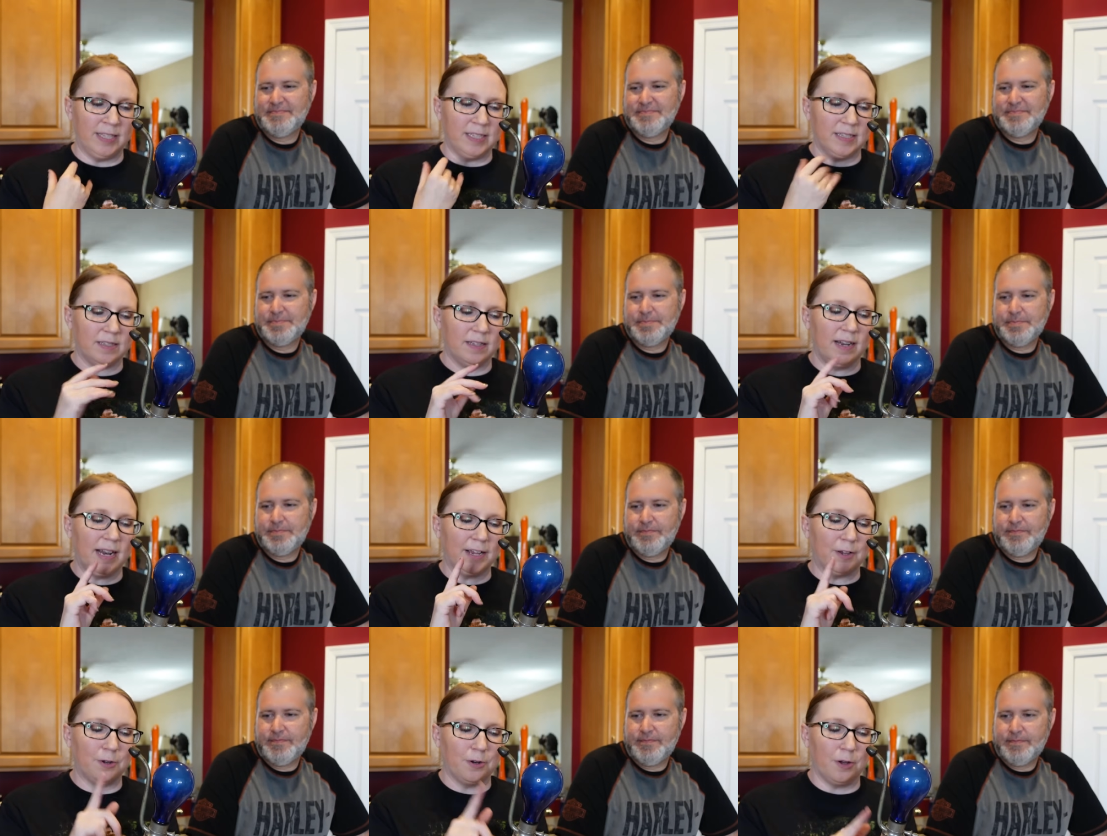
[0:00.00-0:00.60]
Speaker 1: this
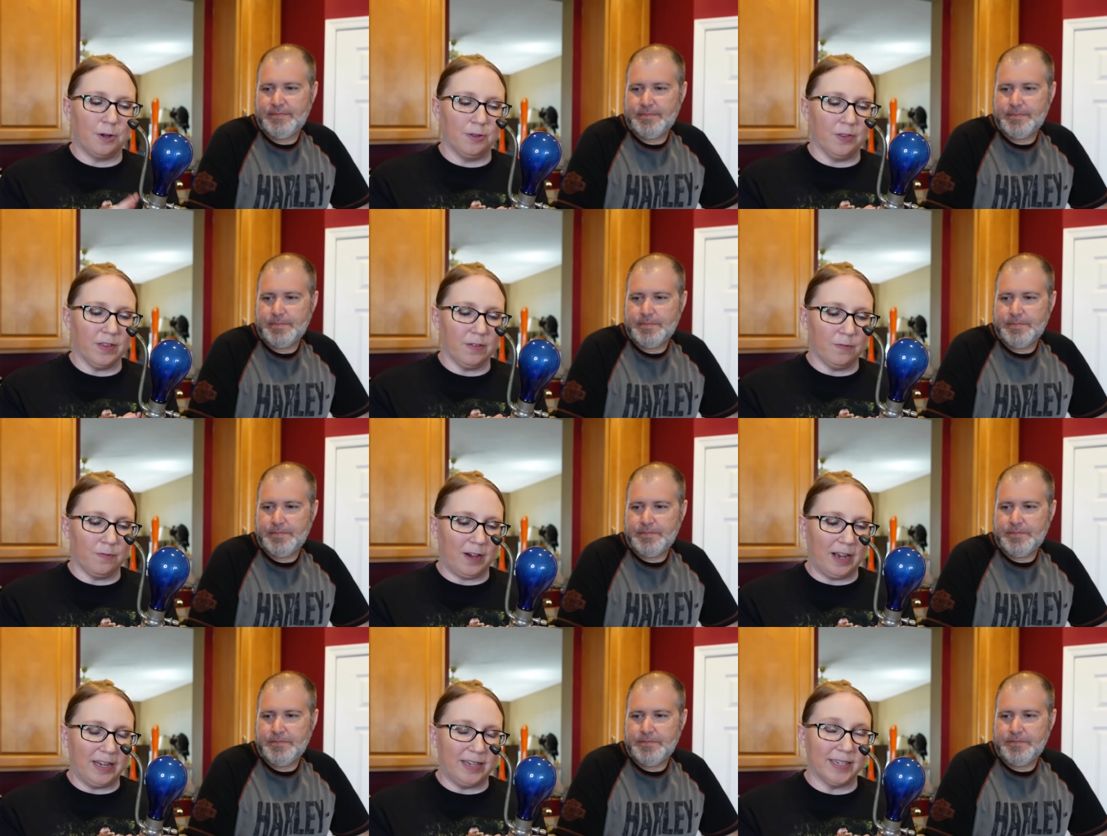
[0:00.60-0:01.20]
and I could only
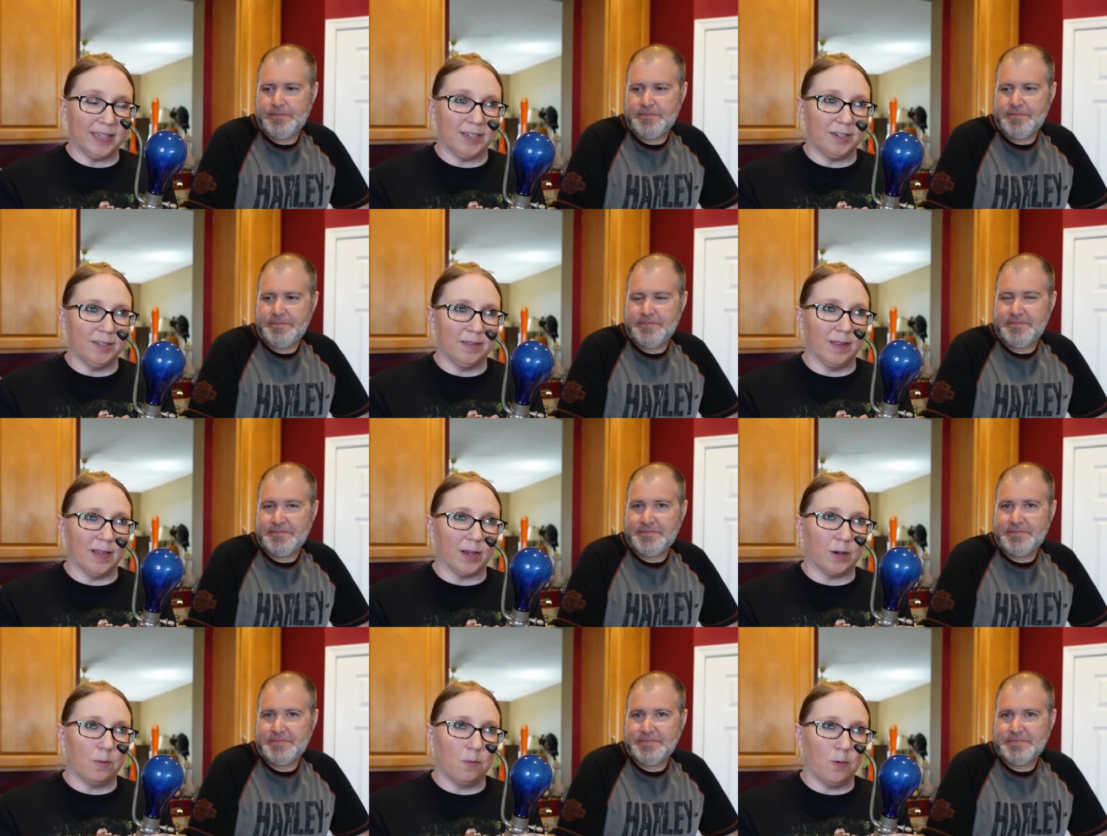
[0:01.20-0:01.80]
find it on
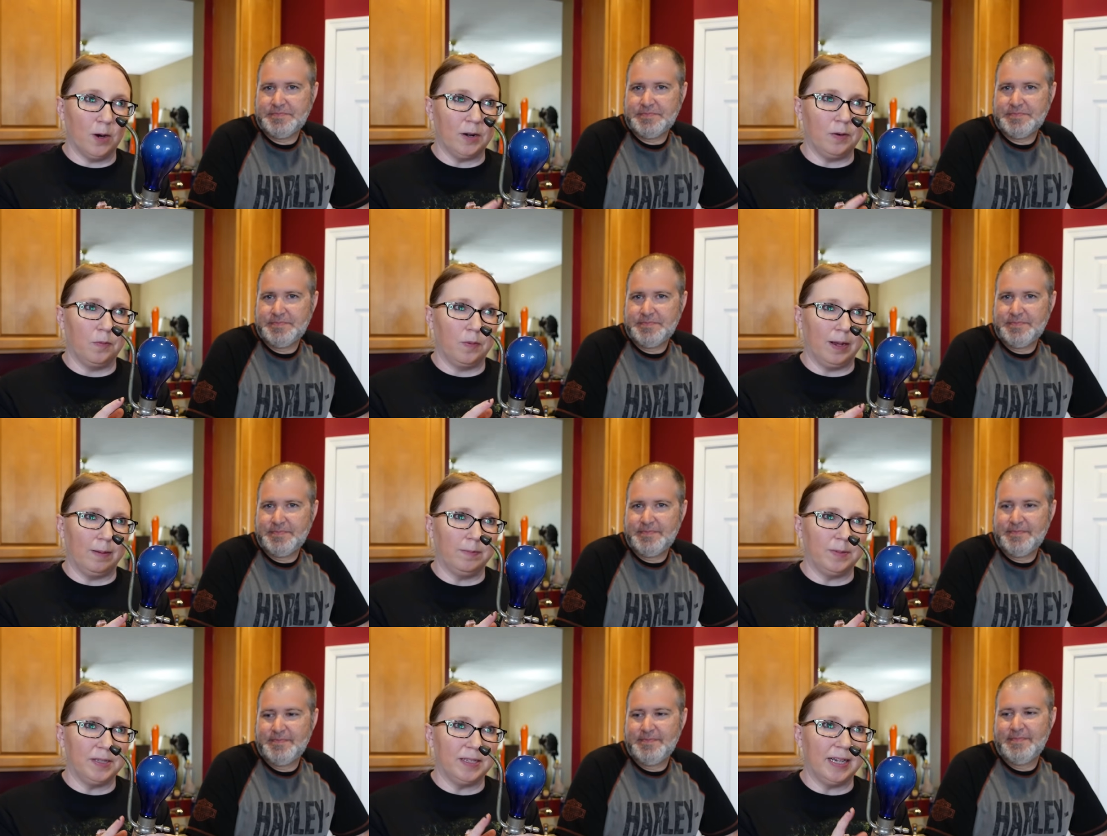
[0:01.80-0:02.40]
like one
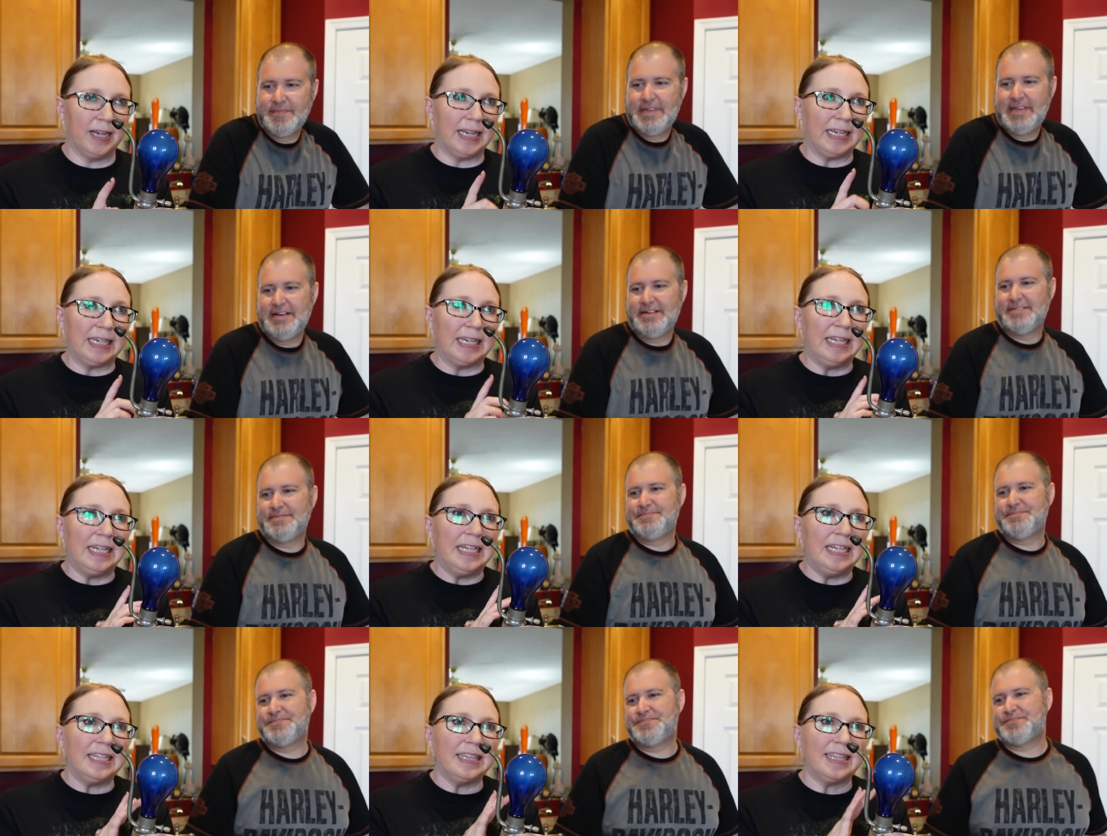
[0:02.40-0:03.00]
website
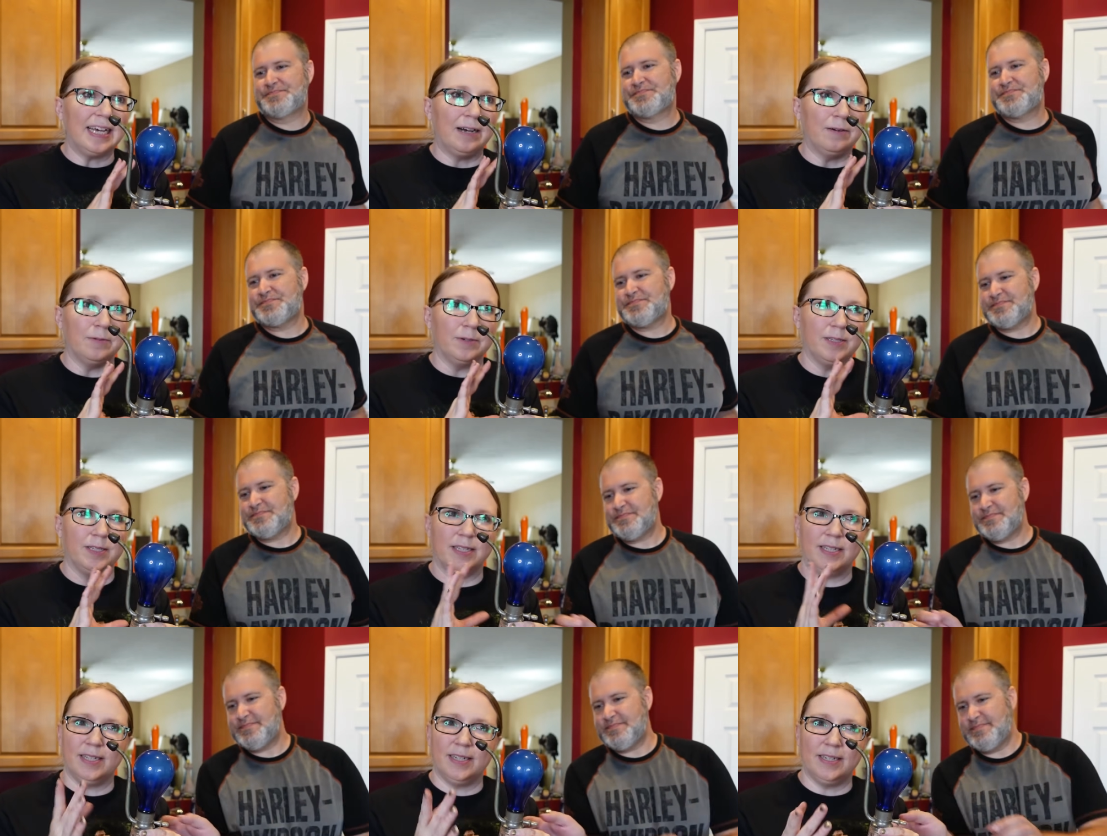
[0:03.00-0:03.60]
that
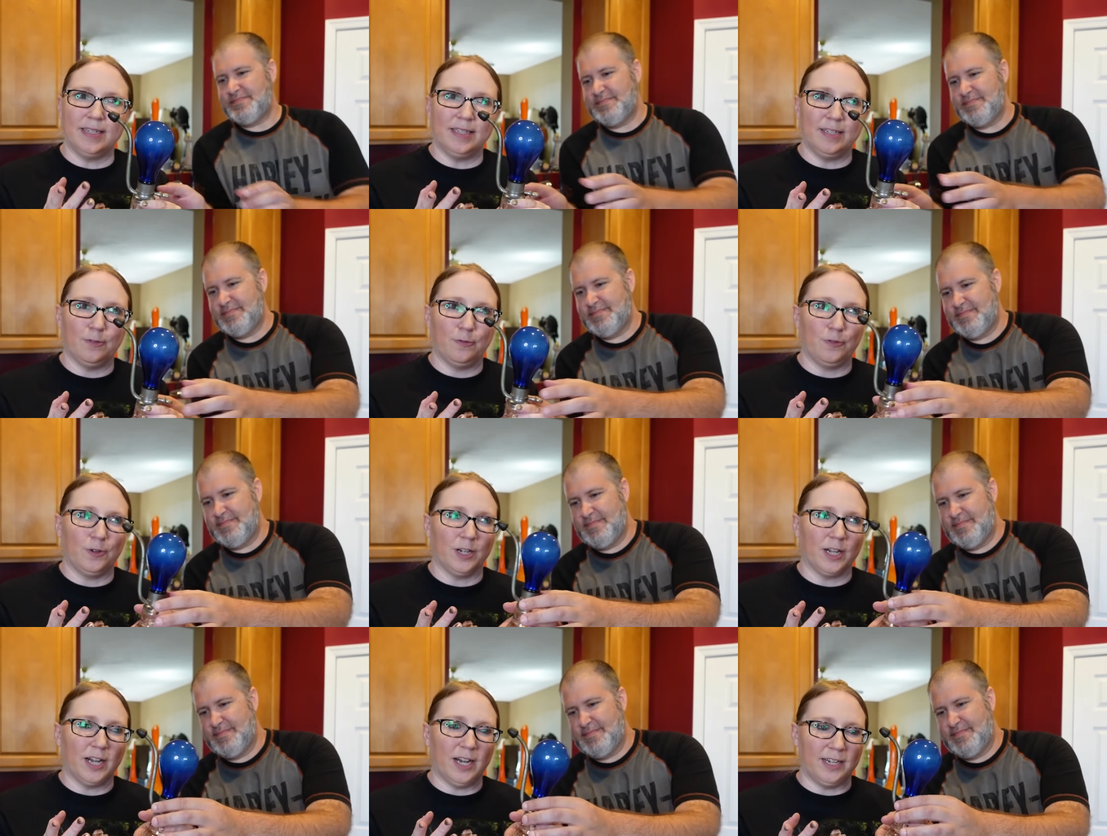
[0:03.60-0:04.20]
was in a
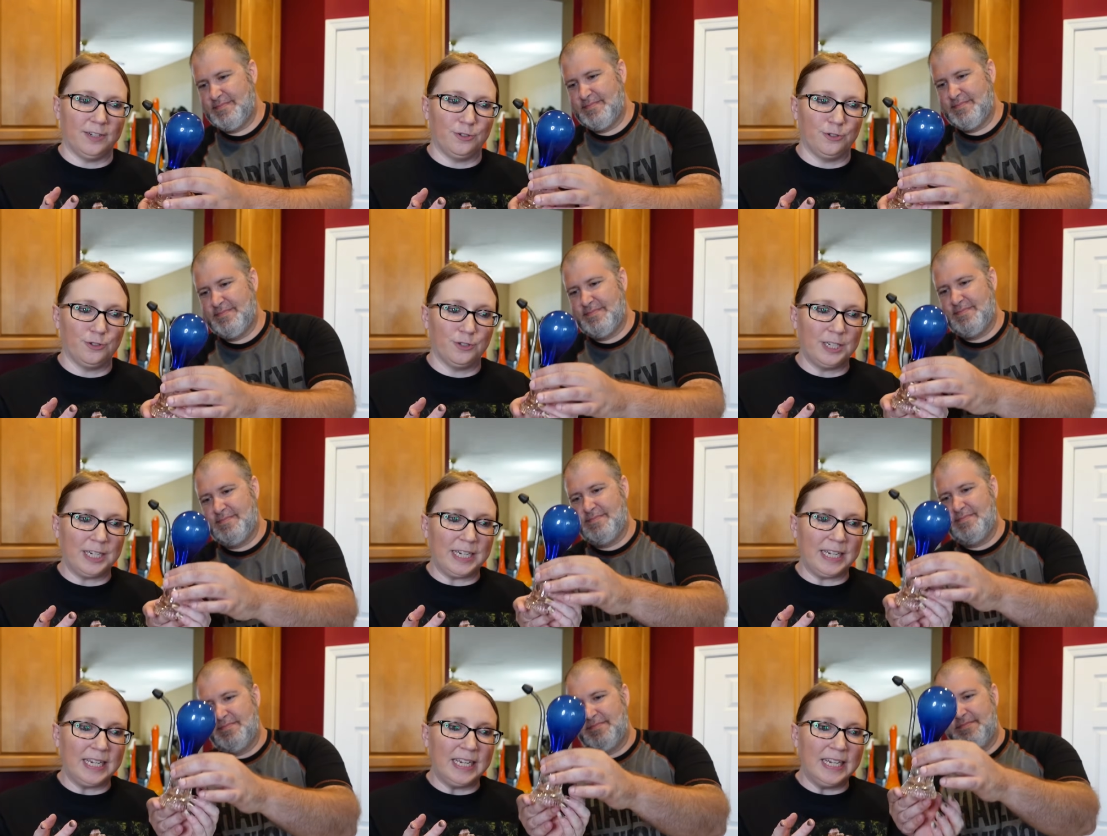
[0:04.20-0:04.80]
different
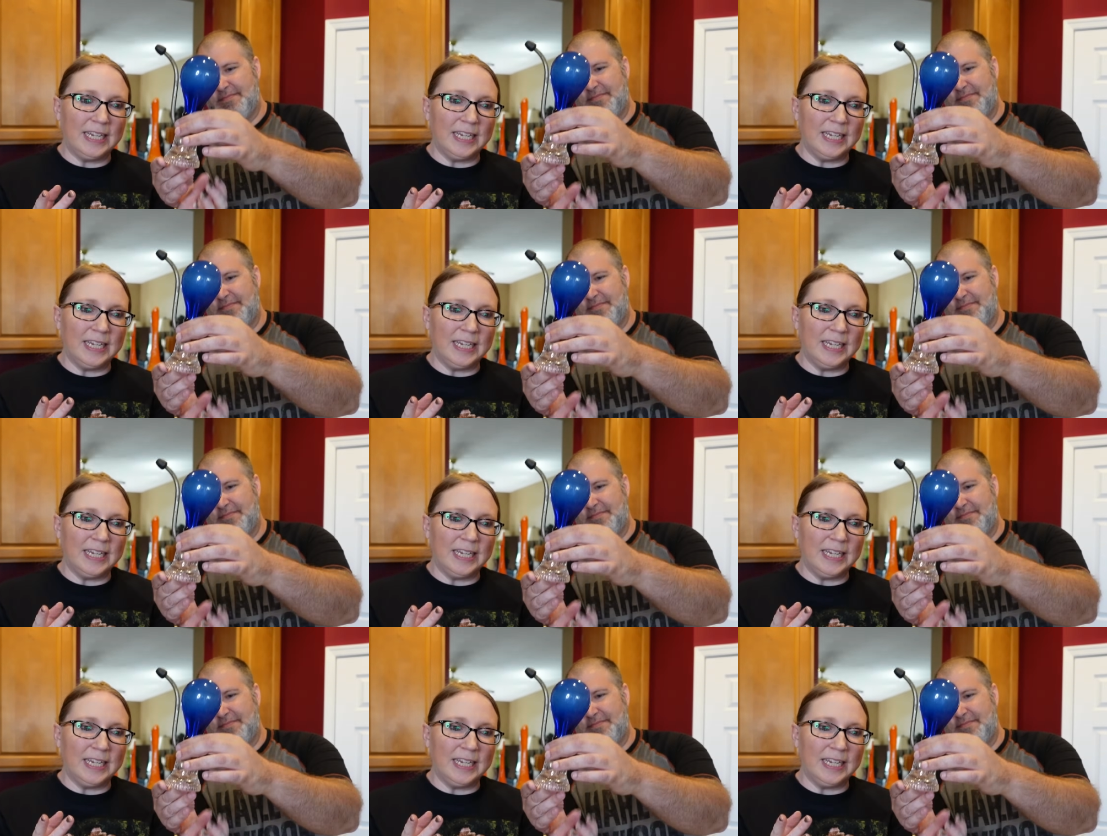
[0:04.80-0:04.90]
country.